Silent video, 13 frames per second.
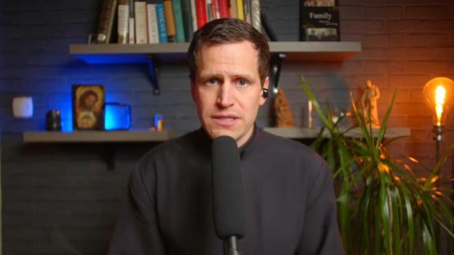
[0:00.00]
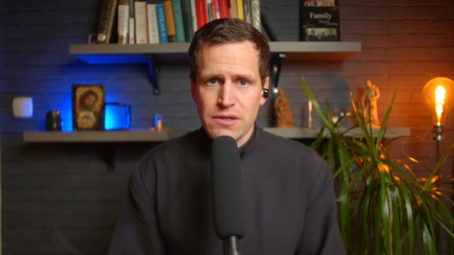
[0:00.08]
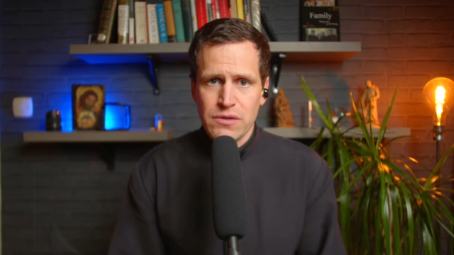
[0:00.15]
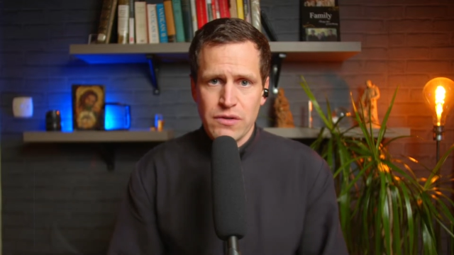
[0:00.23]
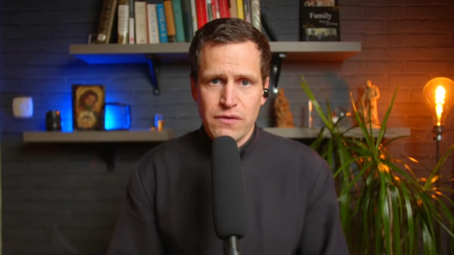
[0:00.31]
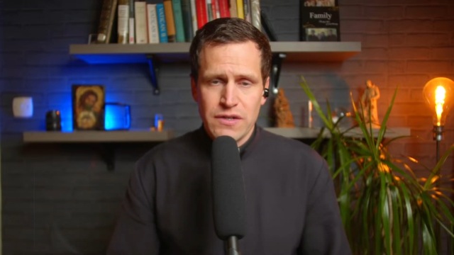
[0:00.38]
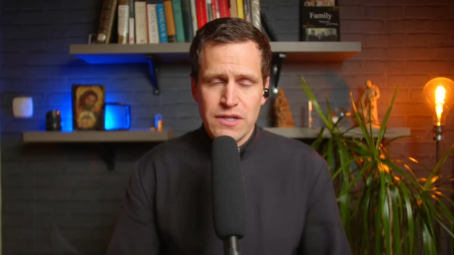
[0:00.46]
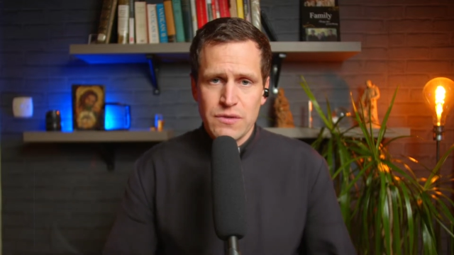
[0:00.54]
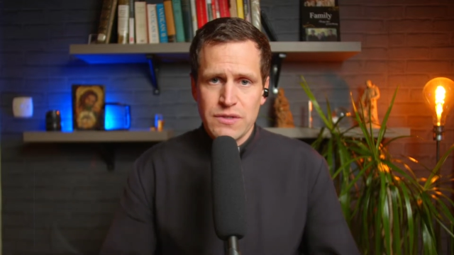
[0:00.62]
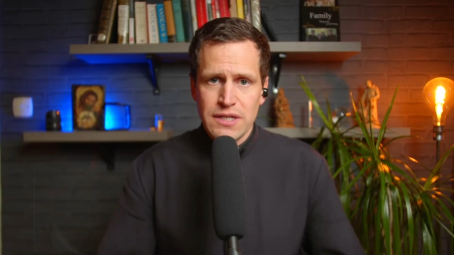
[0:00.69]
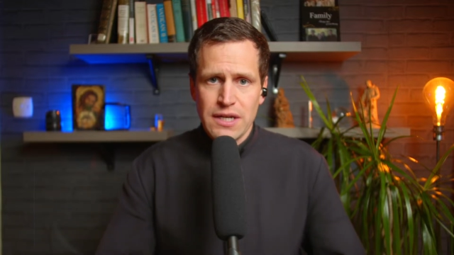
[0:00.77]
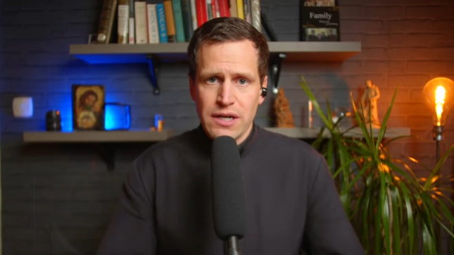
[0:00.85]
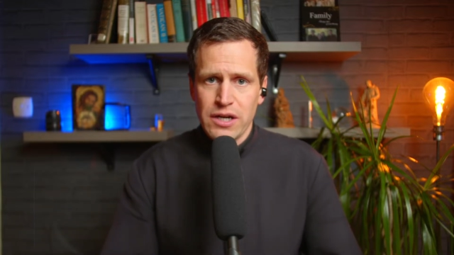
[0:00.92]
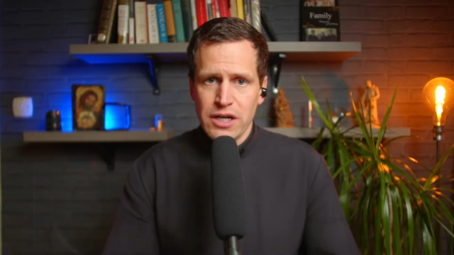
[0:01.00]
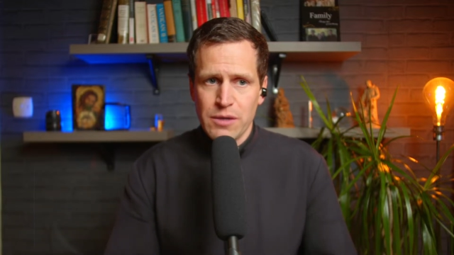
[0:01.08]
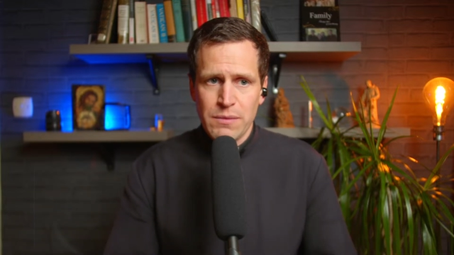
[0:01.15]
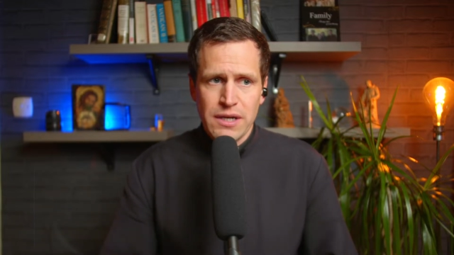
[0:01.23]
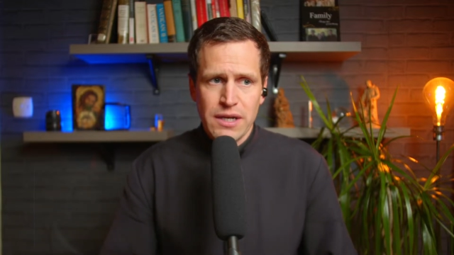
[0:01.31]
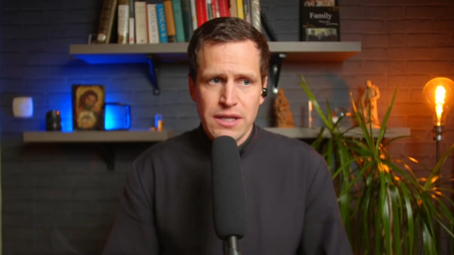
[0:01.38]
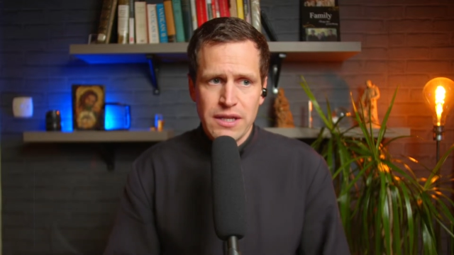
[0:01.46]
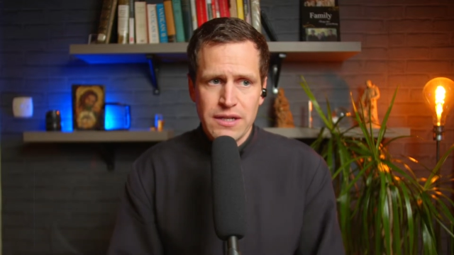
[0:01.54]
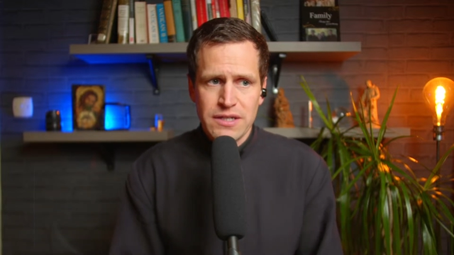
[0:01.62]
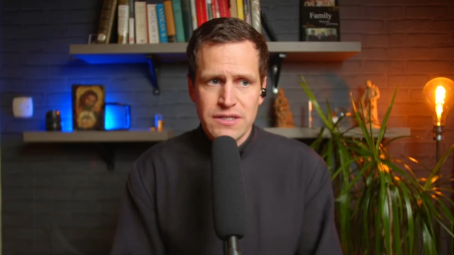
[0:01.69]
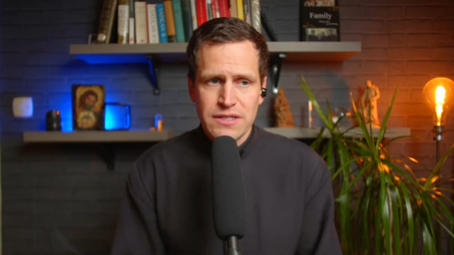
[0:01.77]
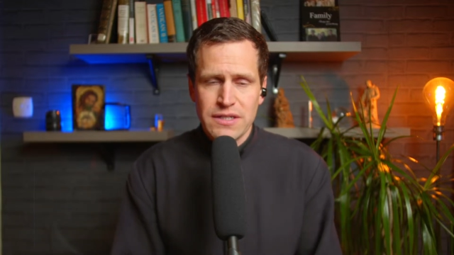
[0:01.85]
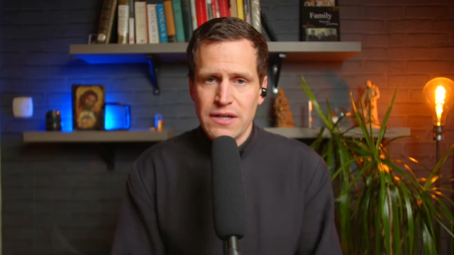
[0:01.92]
You know, you say an argument and
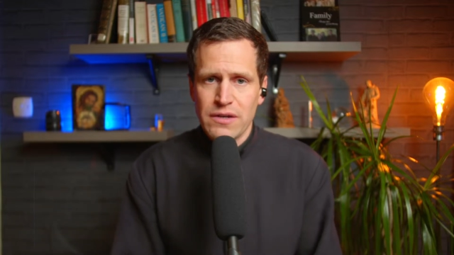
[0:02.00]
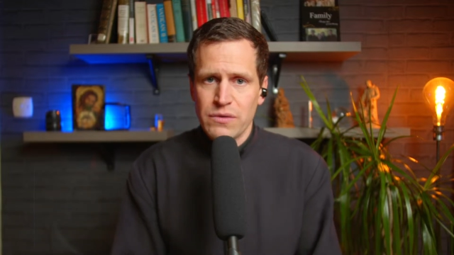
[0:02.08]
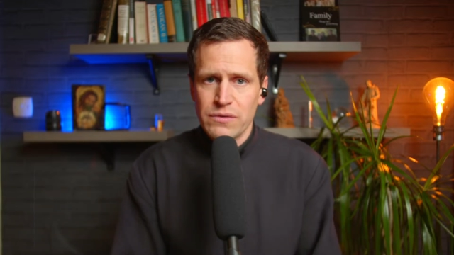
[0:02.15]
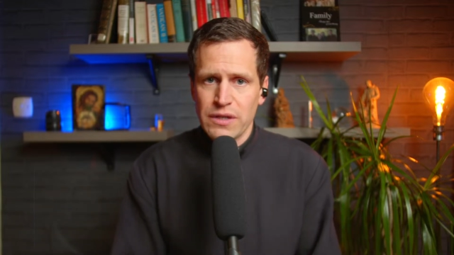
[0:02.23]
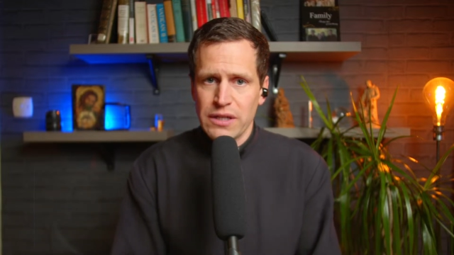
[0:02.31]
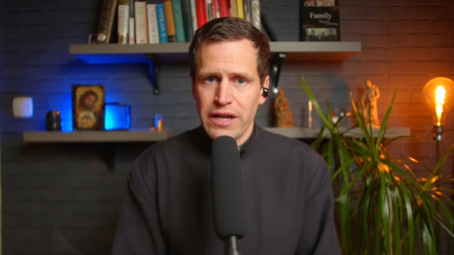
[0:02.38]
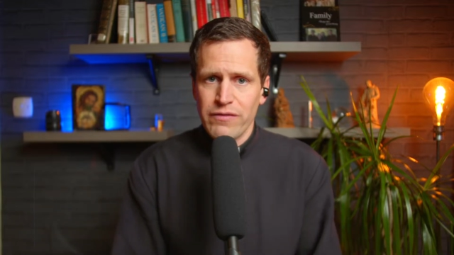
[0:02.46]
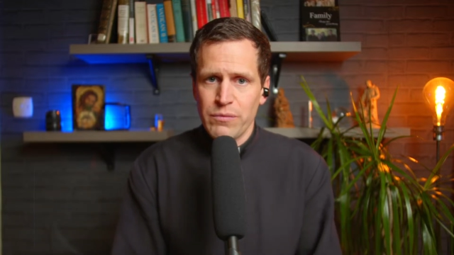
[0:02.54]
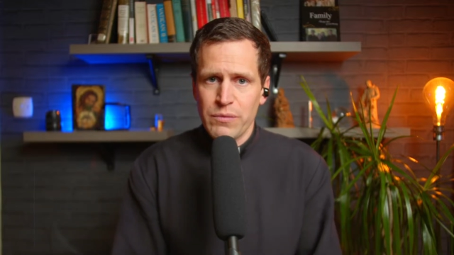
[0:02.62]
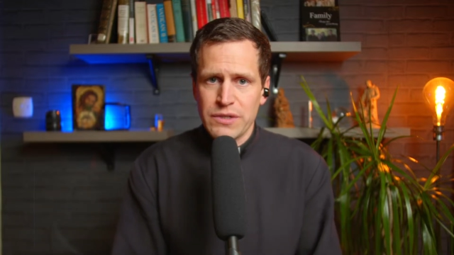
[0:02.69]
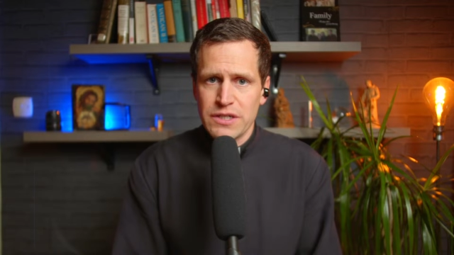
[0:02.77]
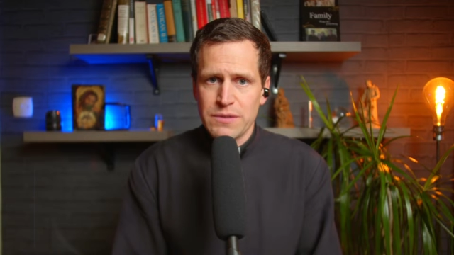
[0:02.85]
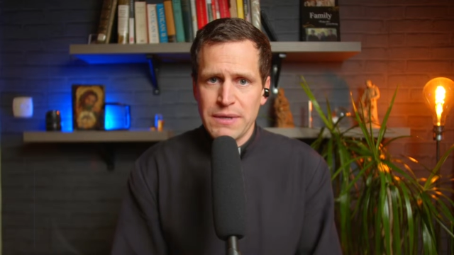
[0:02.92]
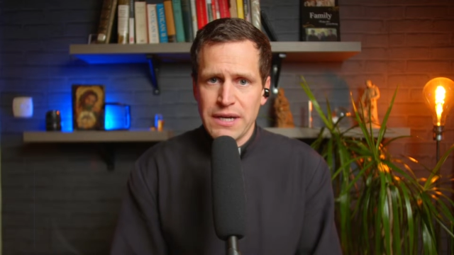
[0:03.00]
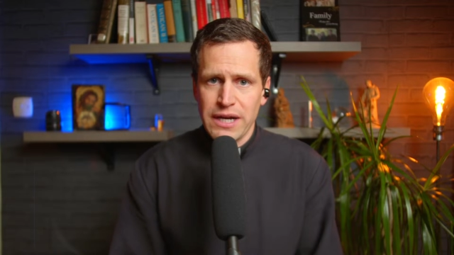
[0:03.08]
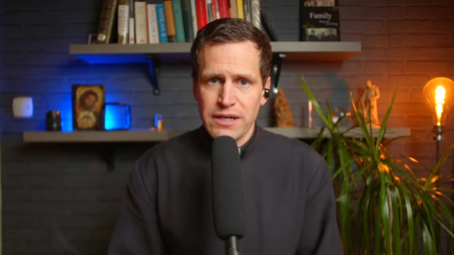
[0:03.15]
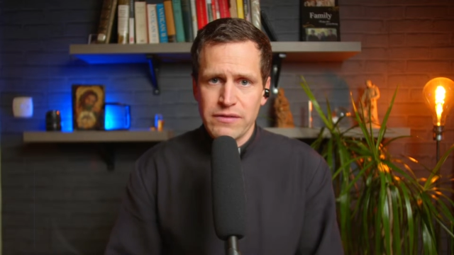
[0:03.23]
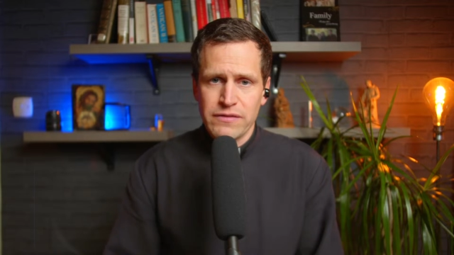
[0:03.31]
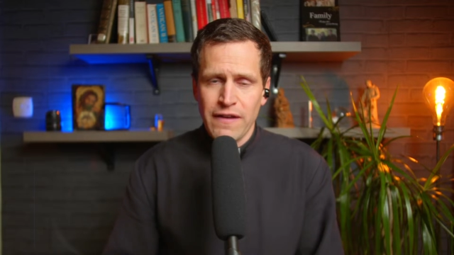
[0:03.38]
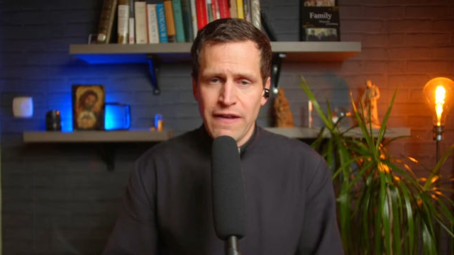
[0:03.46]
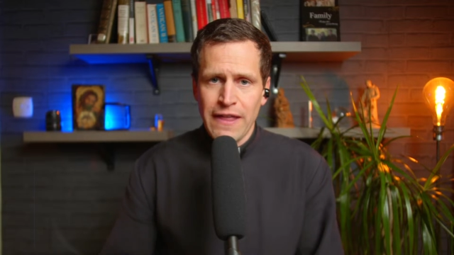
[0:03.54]
they don't, a lot of them would just be kind of,